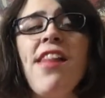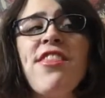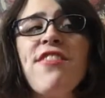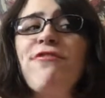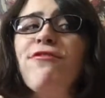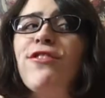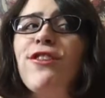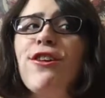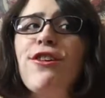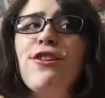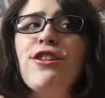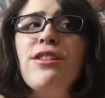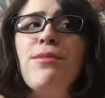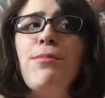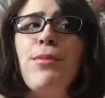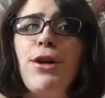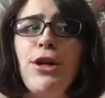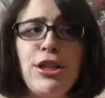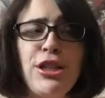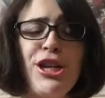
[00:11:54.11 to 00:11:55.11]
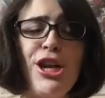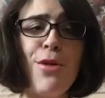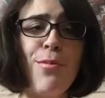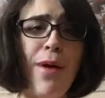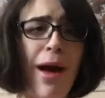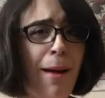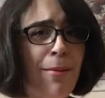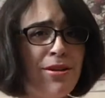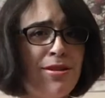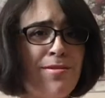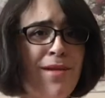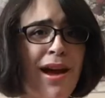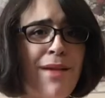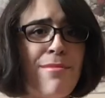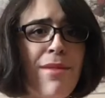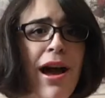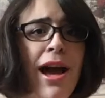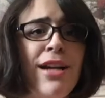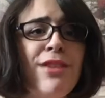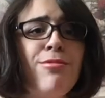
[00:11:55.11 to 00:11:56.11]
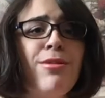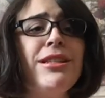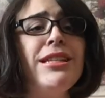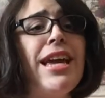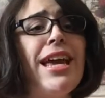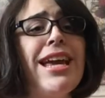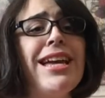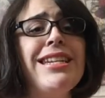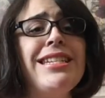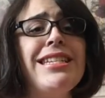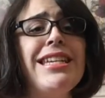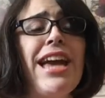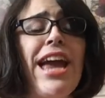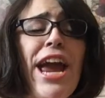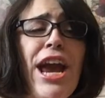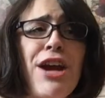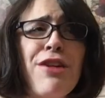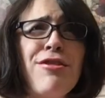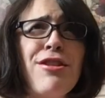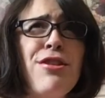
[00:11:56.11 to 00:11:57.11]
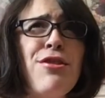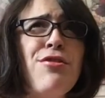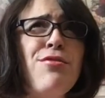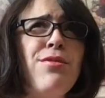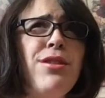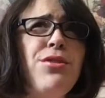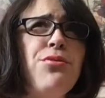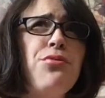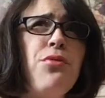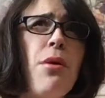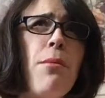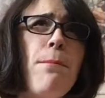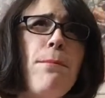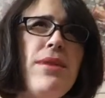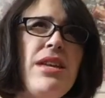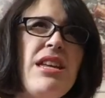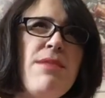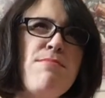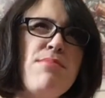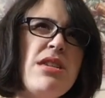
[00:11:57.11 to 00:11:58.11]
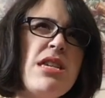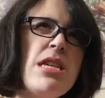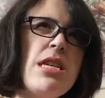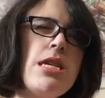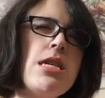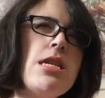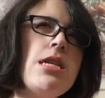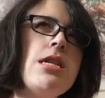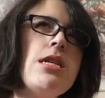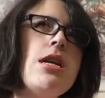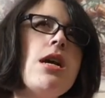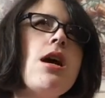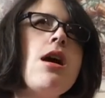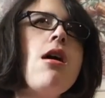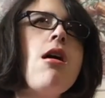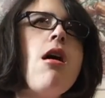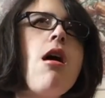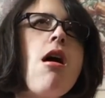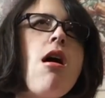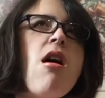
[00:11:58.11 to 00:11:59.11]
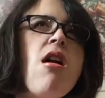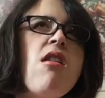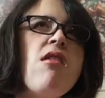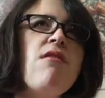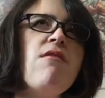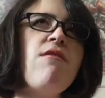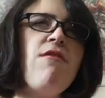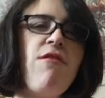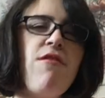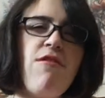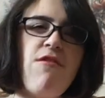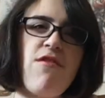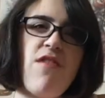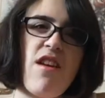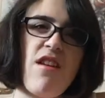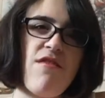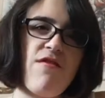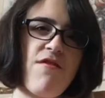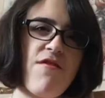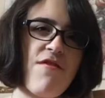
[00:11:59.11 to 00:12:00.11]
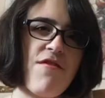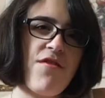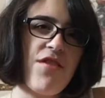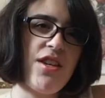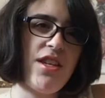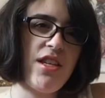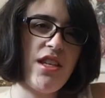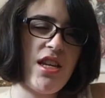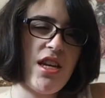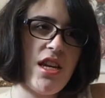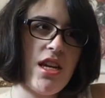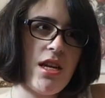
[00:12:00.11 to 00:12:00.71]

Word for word: the first person who popped to my mind was Andy Herren, who was from BB 15?